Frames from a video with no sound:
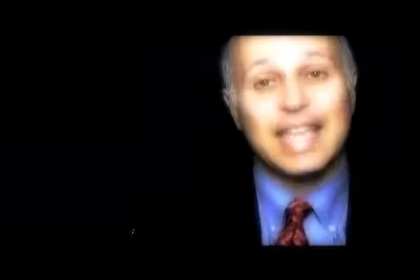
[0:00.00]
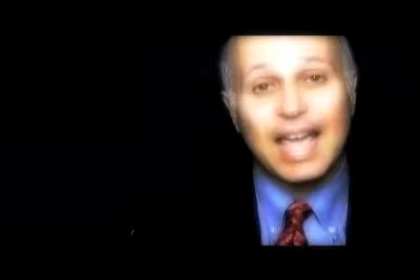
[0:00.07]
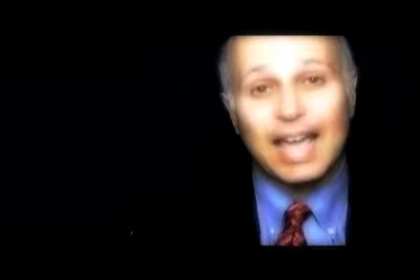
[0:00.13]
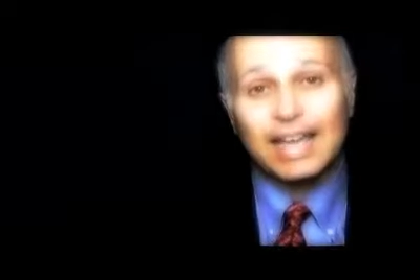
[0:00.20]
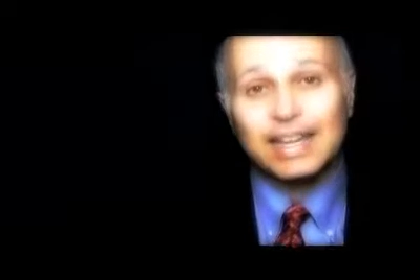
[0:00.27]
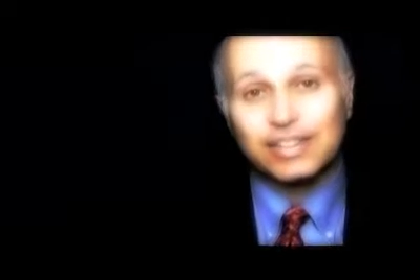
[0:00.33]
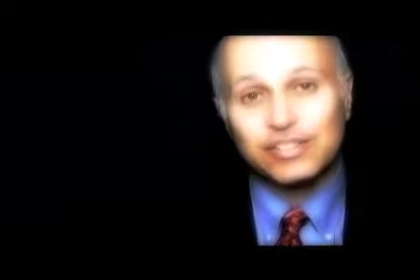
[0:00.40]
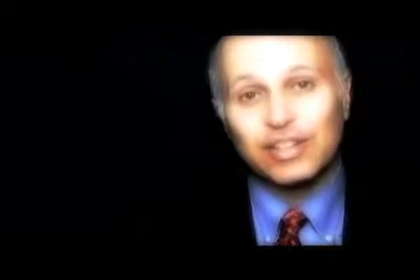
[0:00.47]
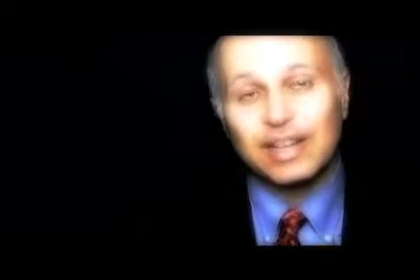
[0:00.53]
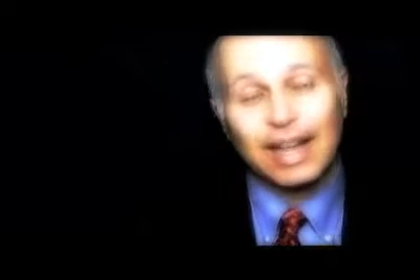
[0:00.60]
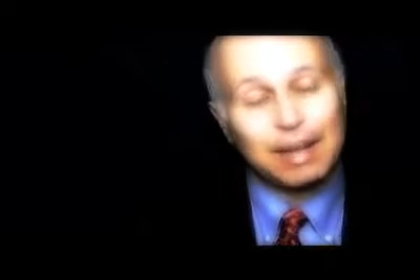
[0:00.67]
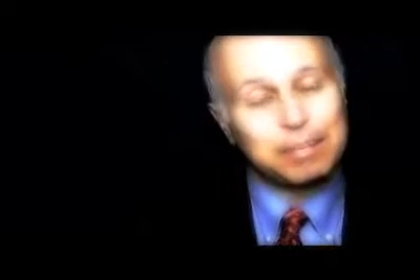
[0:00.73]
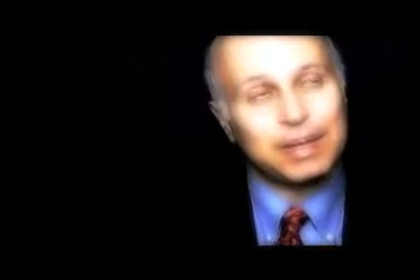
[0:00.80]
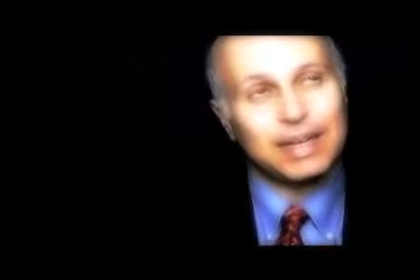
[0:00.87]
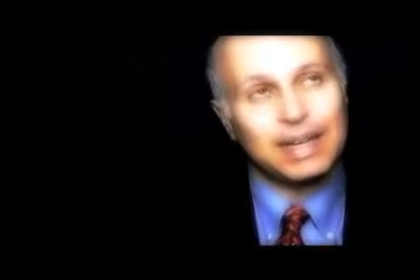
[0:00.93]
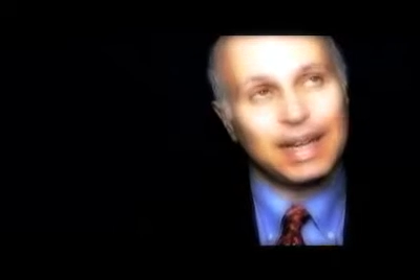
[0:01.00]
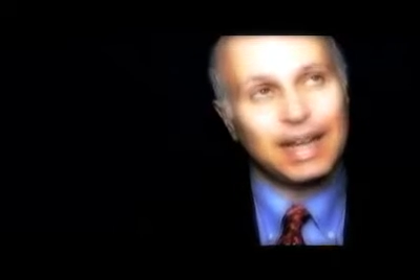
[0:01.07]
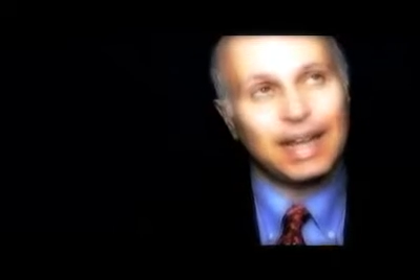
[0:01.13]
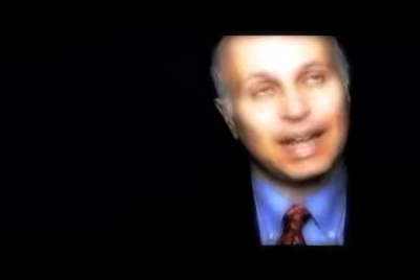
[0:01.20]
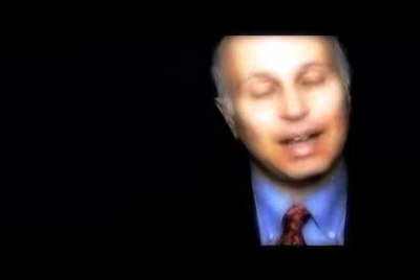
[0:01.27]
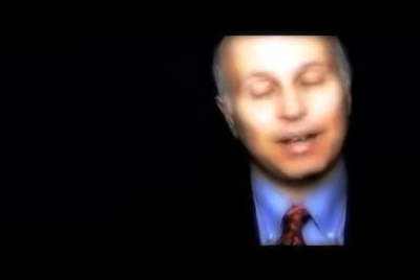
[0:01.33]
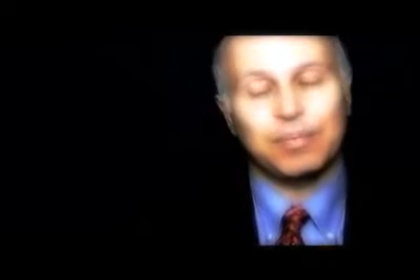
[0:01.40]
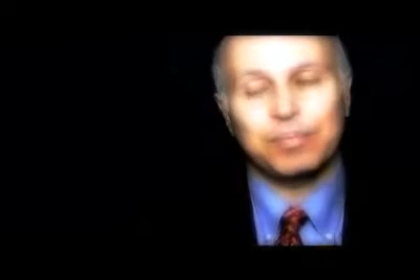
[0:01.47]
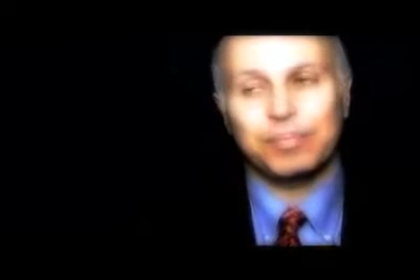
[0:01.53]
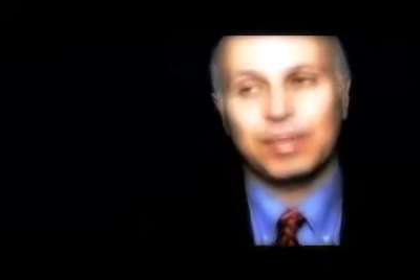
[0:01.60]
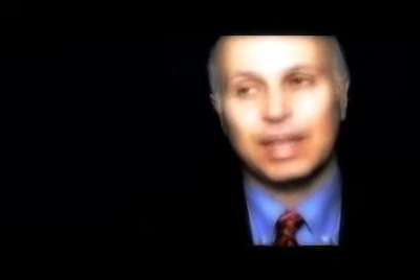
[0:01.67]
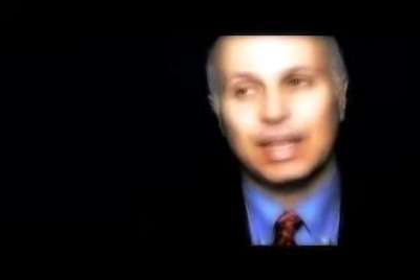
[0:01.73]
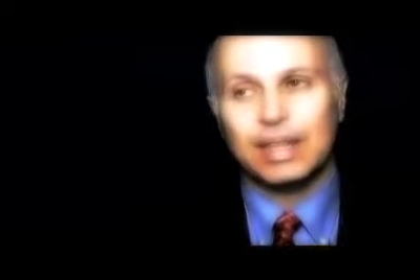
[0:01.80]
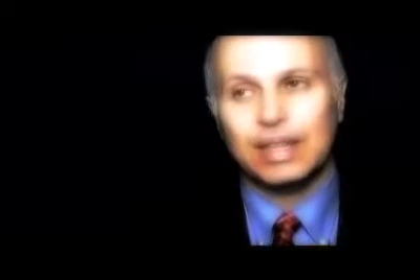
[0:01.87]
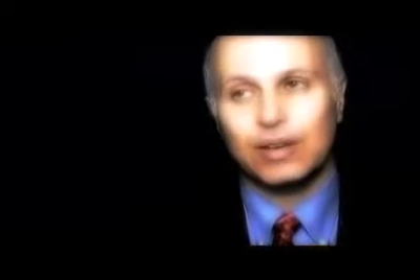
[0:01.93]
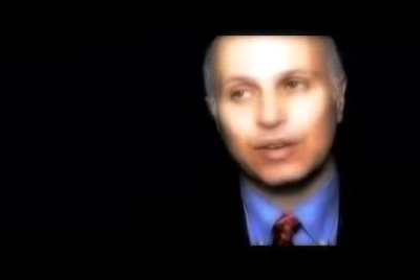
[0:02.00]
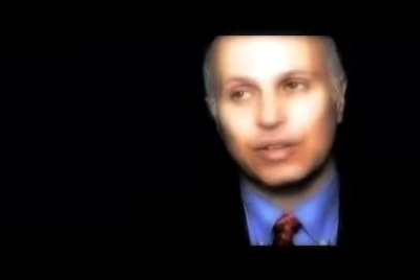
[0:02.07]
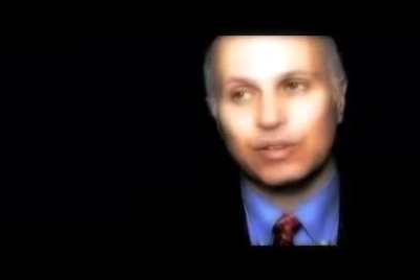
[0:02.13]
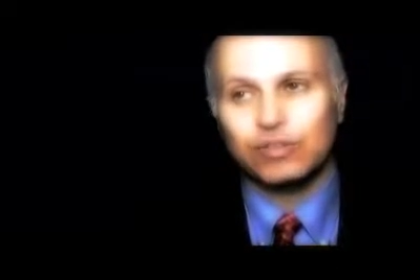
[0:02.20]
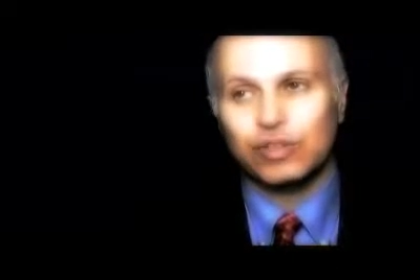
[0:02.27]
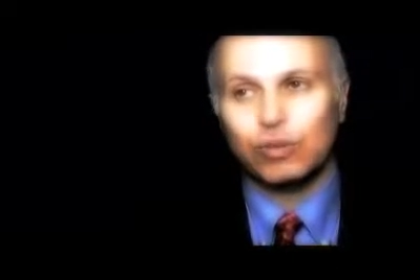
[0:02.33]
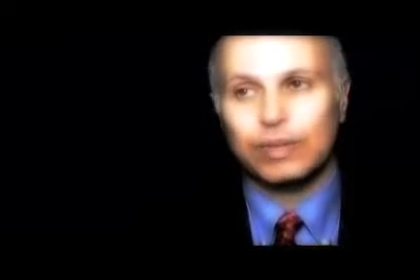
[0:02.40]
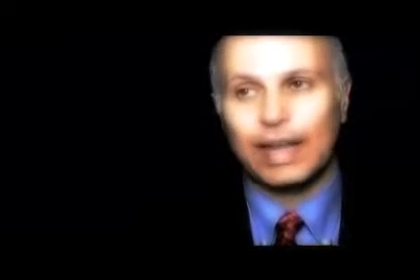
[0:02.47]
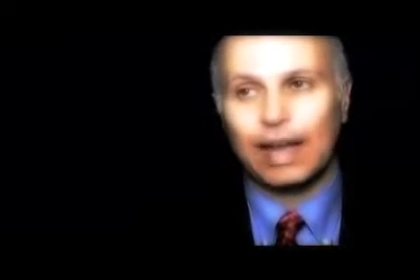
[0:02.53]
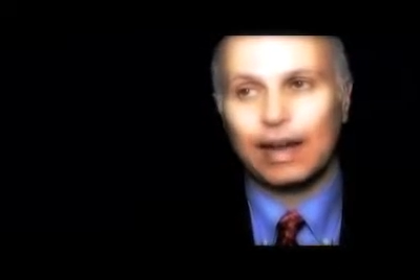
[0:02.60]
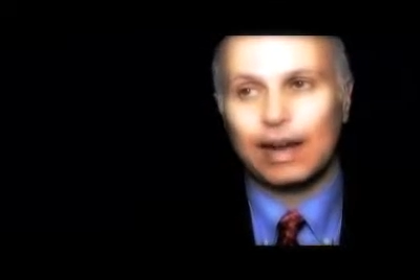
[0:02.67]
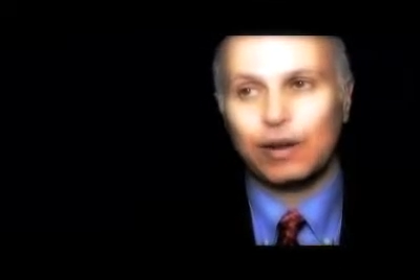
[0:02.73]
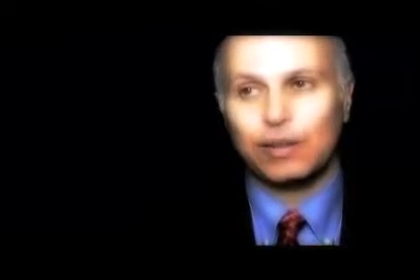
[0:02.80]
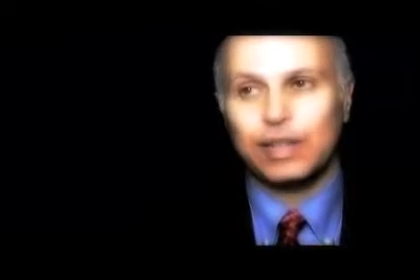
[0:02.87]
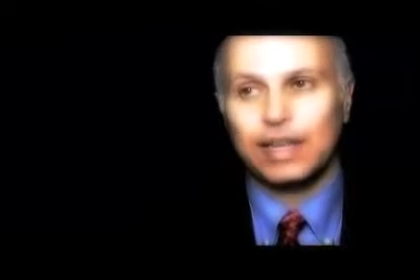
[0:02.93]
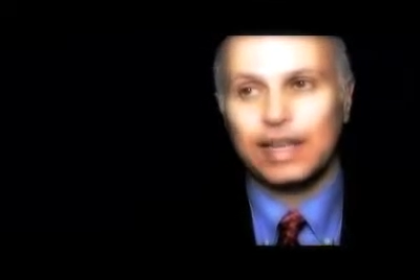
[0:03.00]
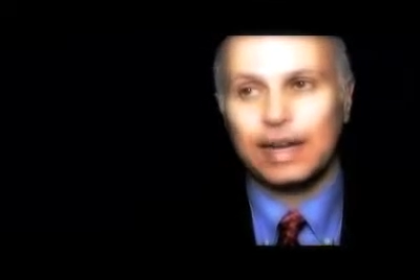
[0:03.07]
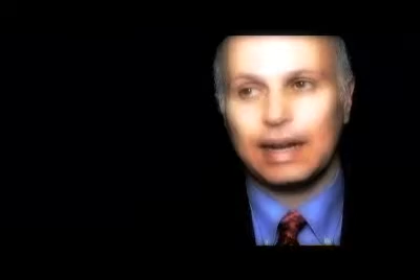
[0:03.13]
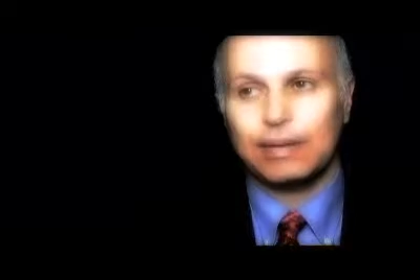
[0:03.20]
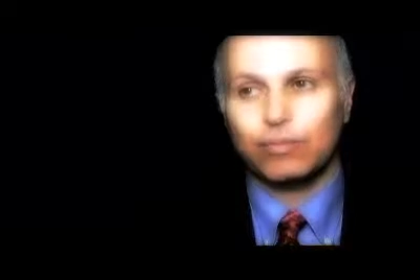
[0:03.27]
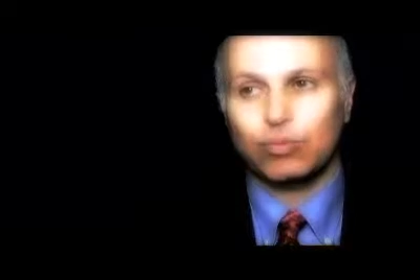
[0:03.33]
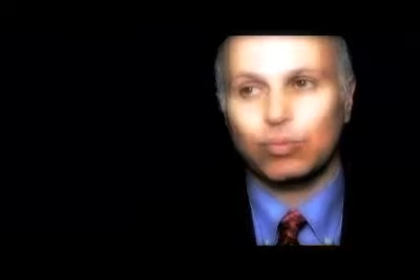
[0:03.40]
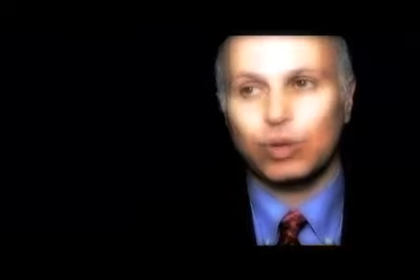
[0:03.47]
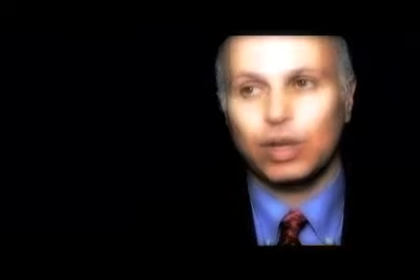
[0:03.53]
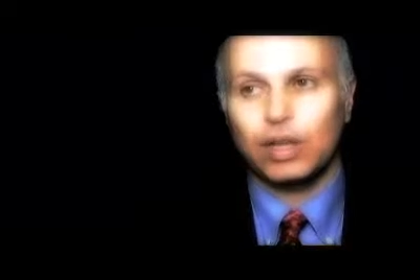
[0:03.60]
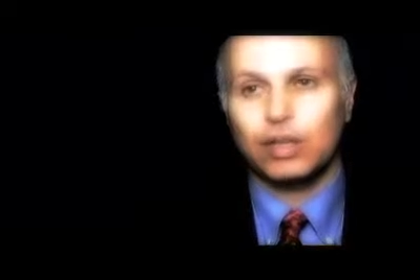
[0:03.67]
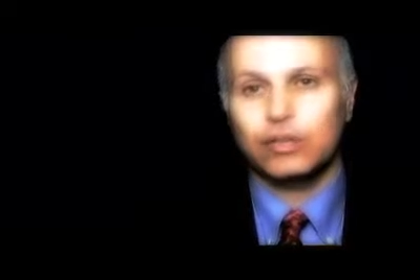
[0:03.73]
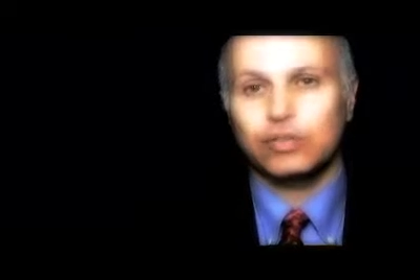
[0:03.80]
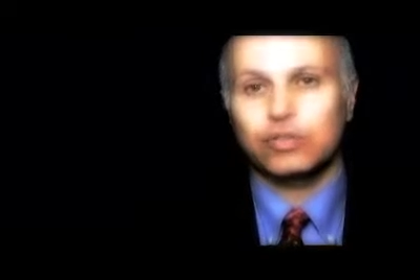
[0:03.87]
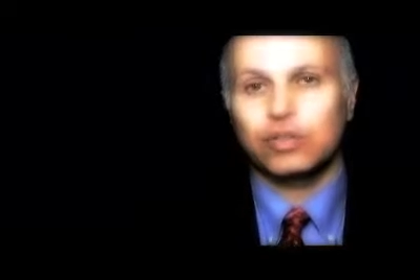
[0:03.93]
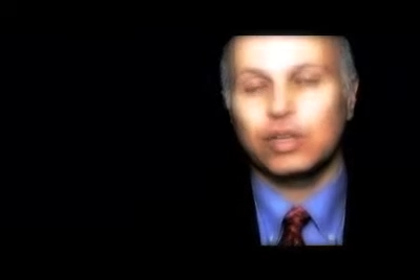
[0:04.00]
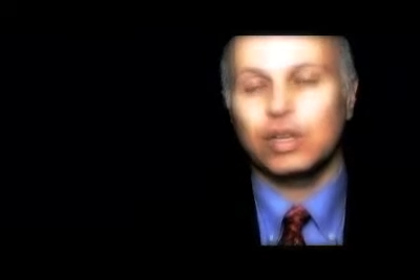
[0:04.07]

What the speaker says: Yeah, it is still happening. There's no doubt. I don't think it ever was,